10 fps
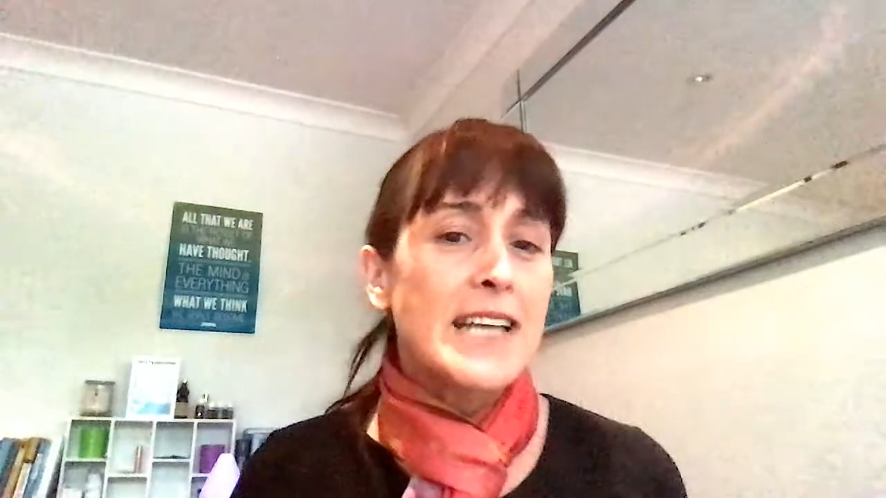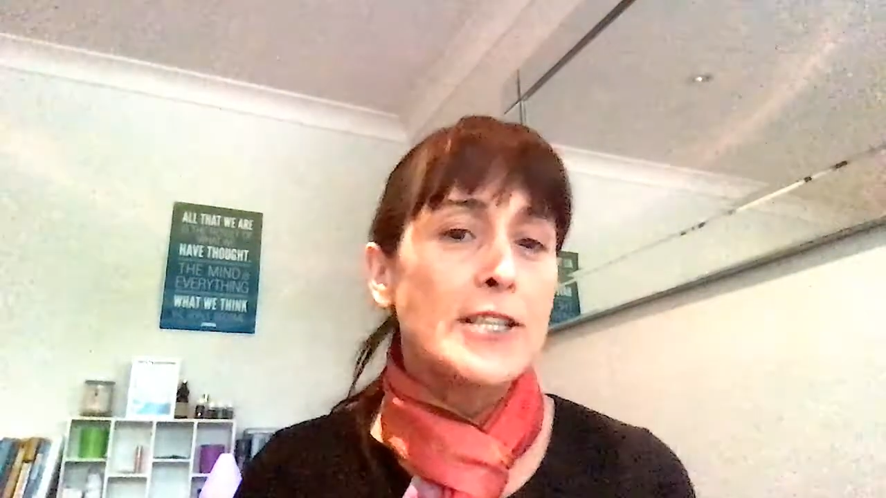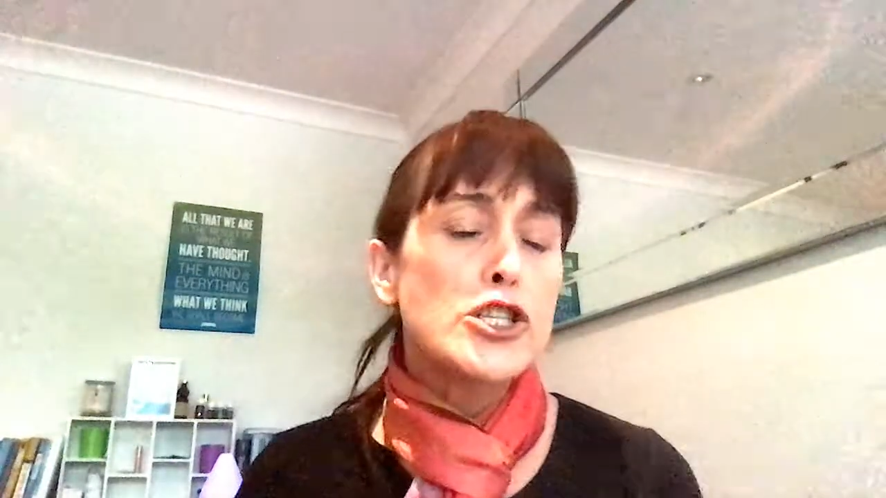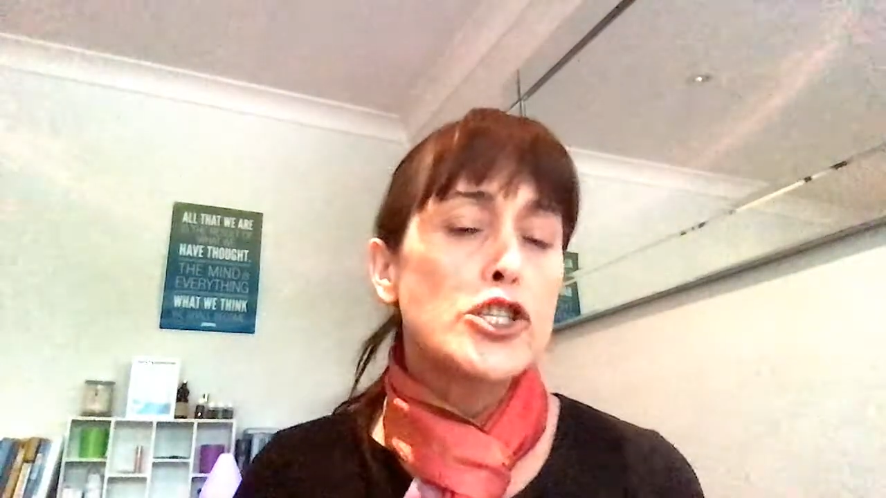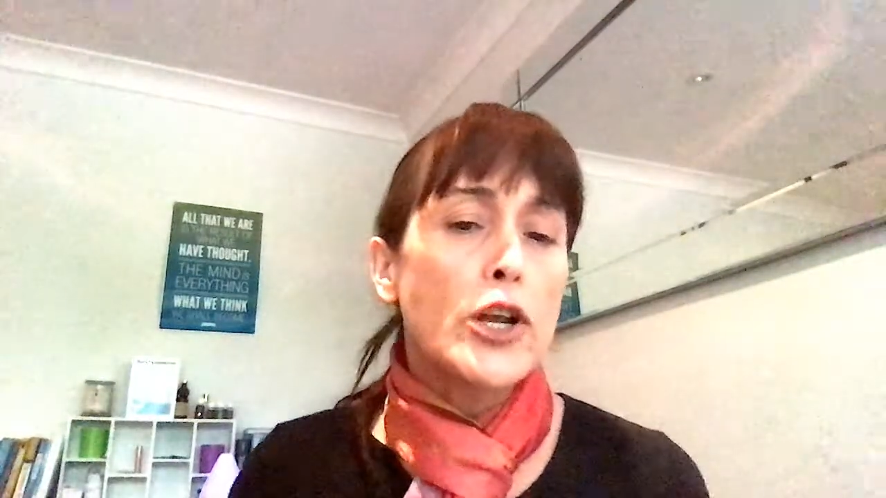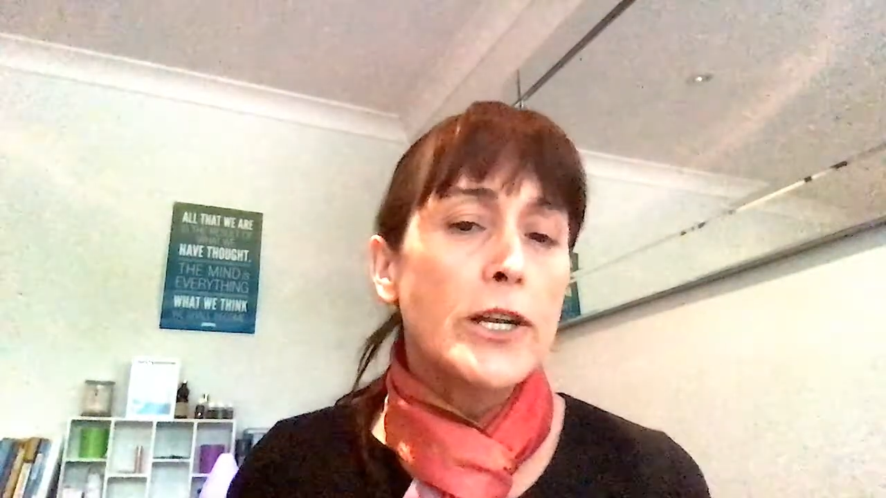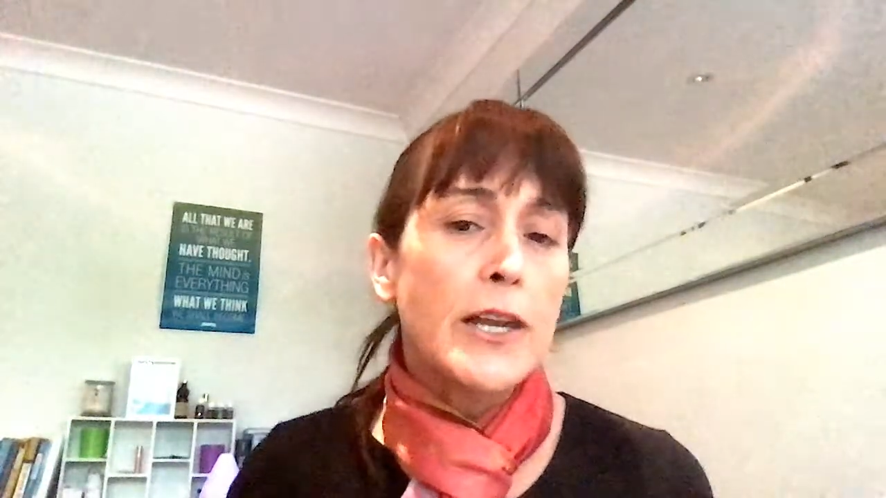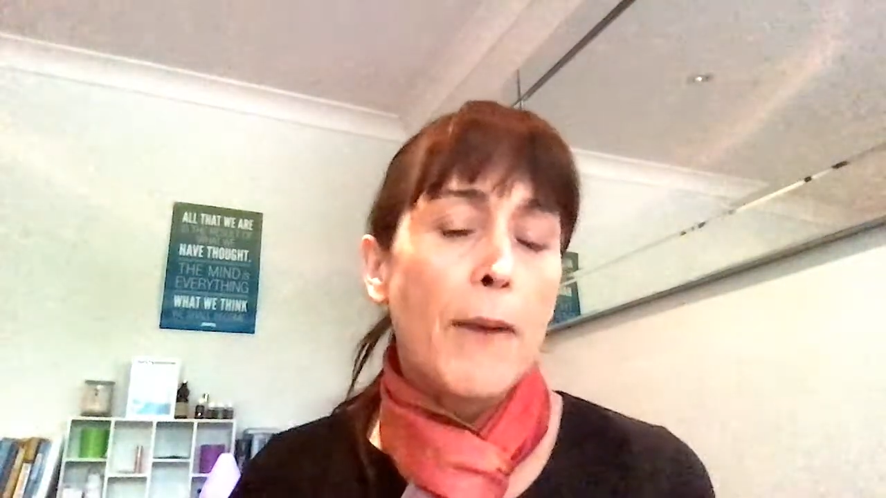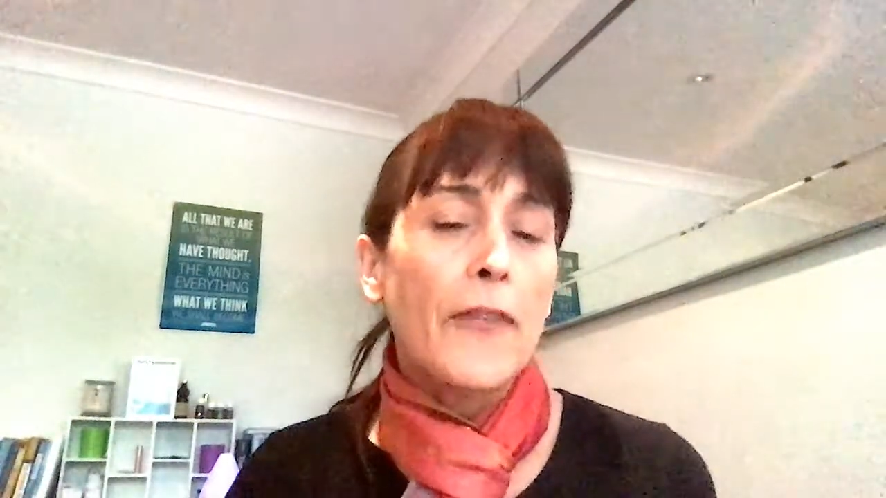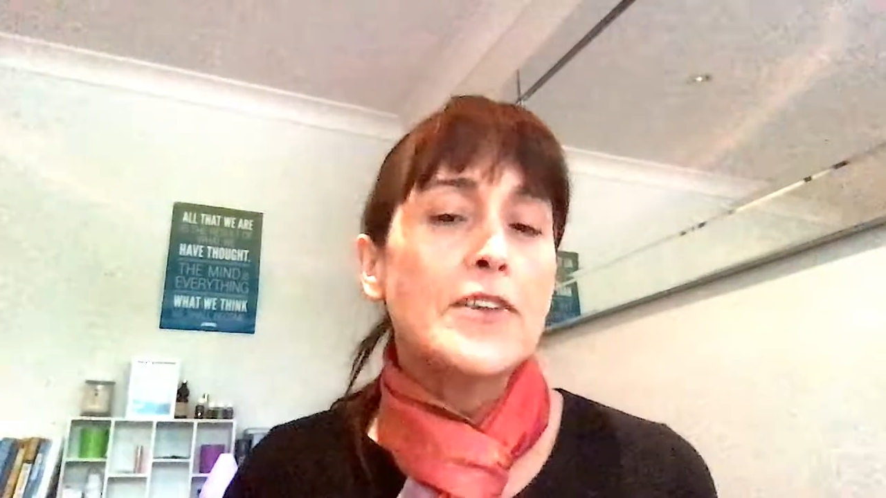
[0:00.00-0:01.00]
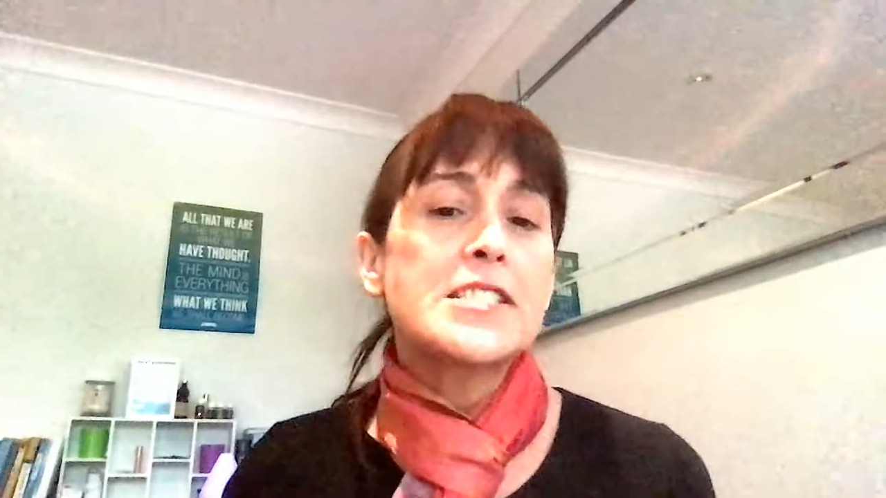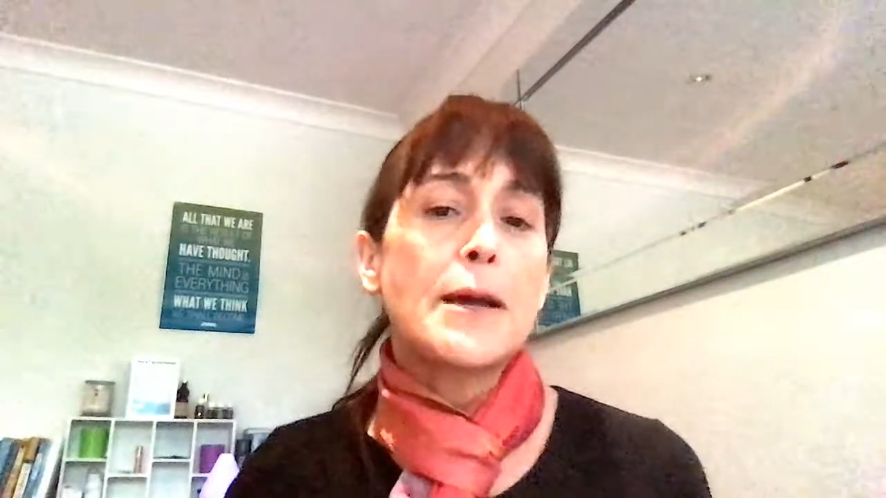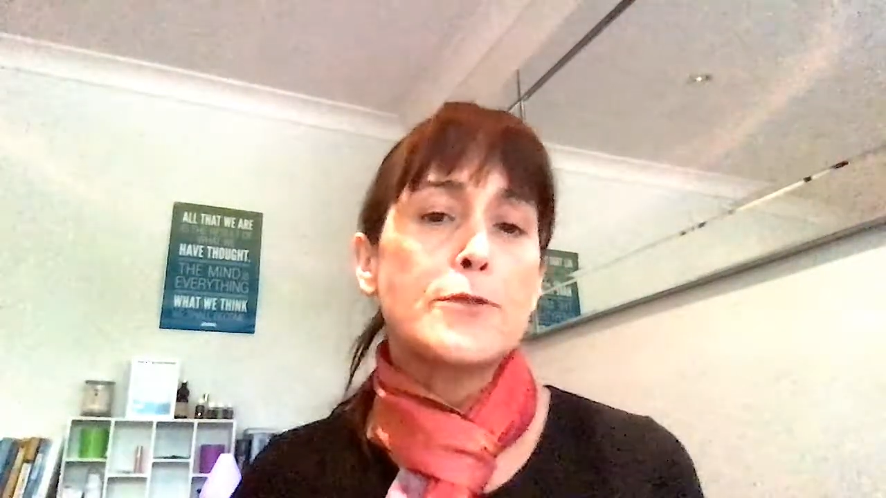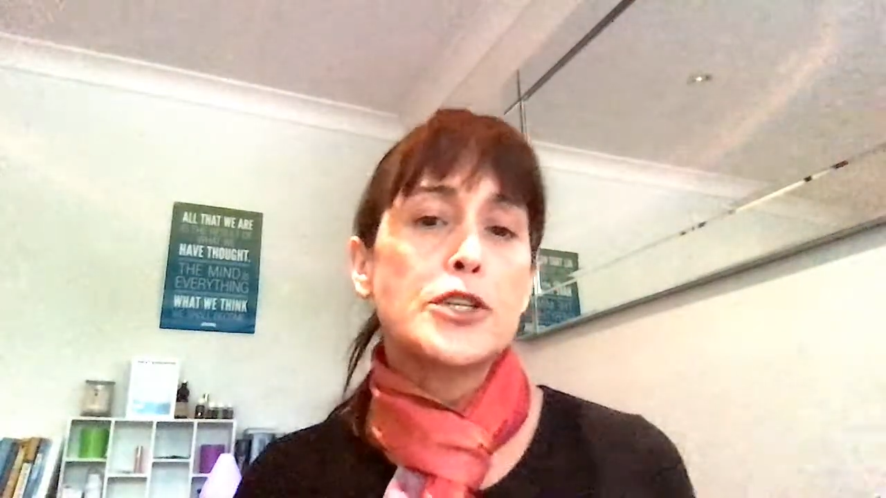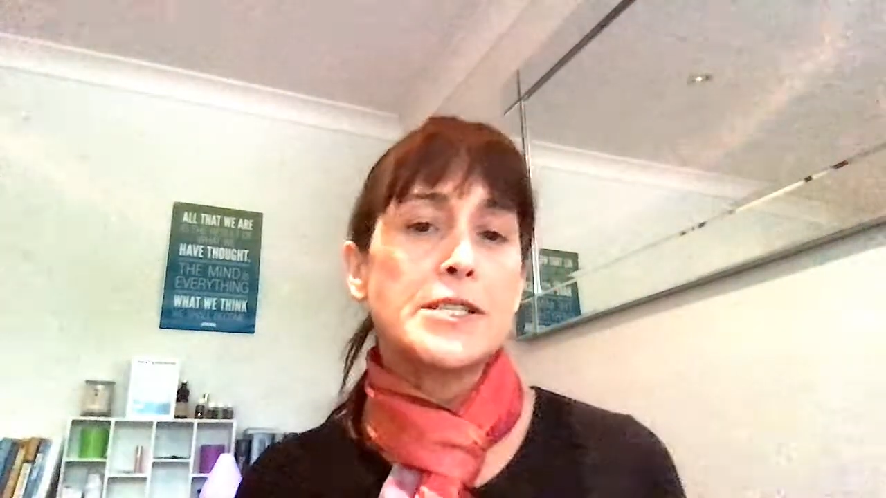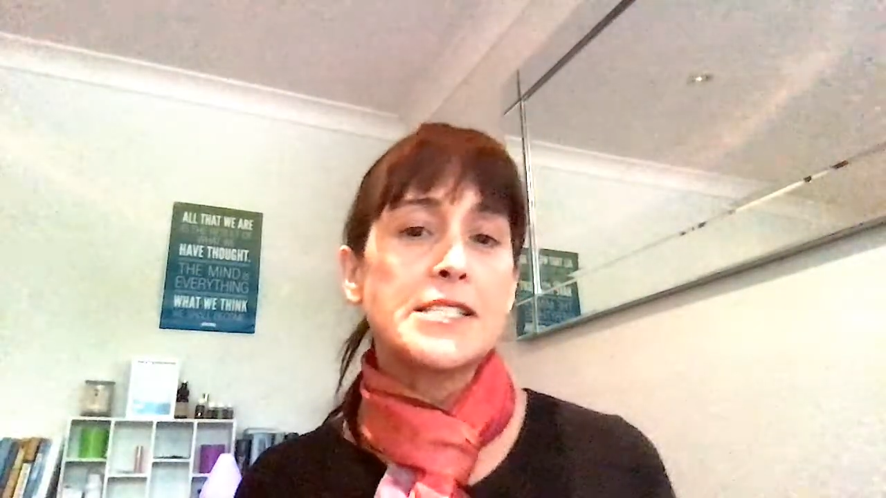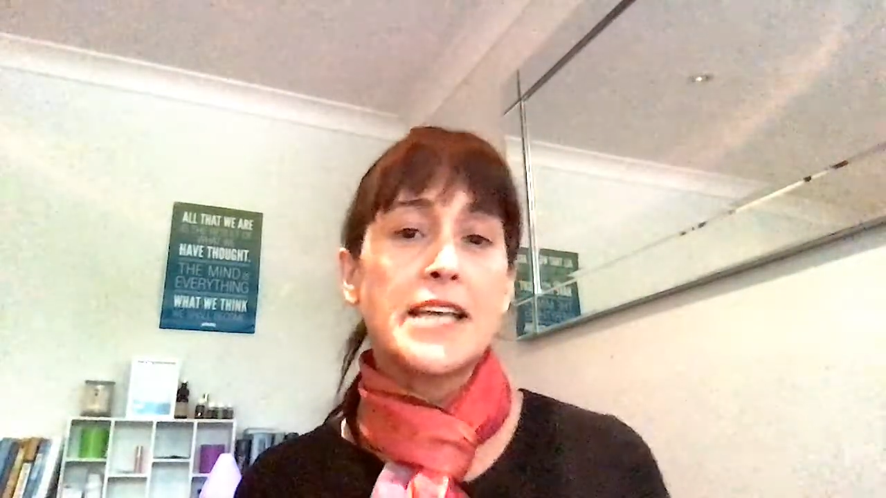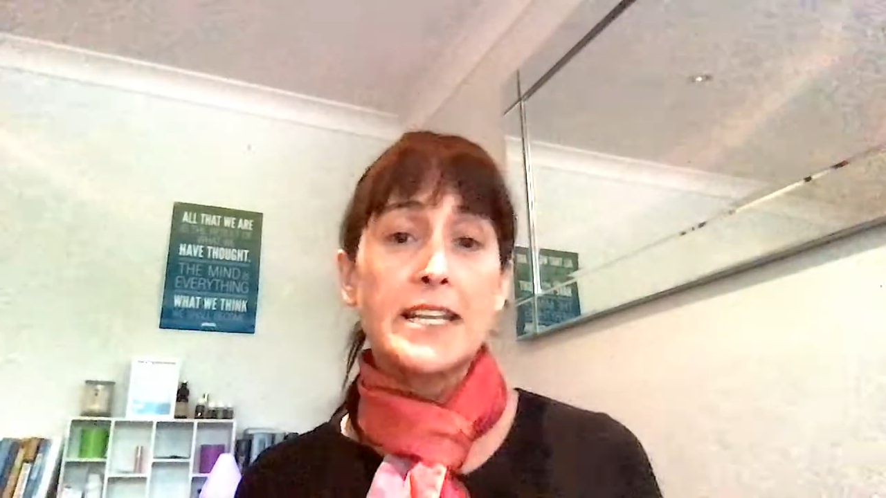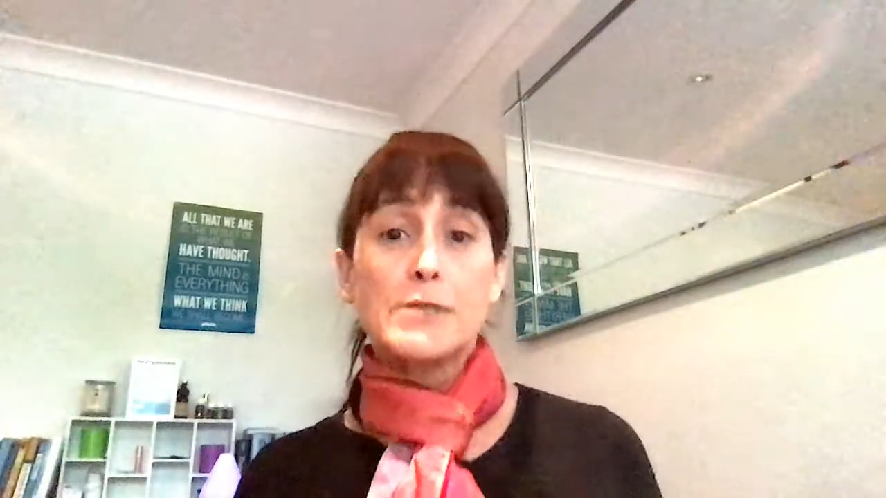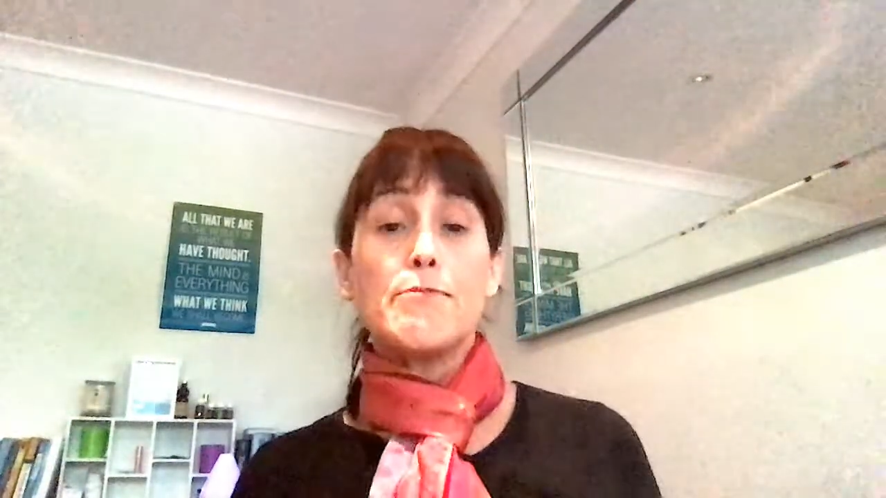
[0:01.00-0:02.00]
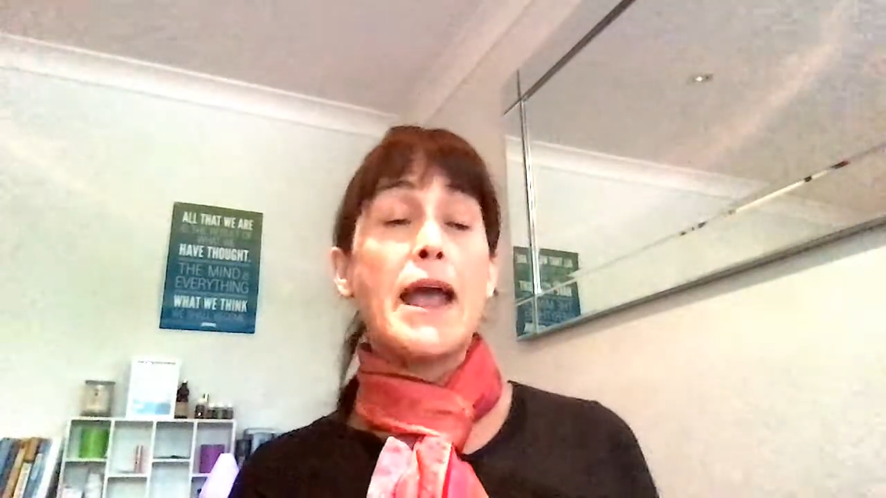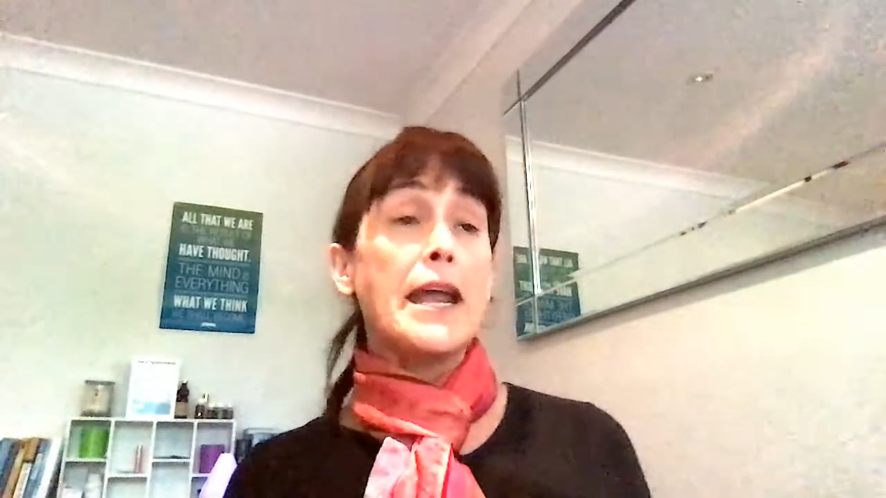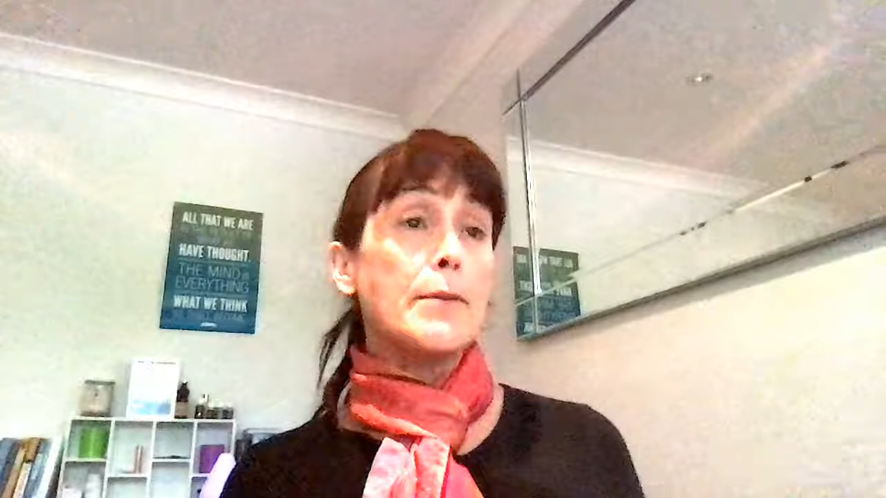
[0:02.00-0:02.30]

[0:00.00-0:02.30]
and certain about the assumptions that it's made,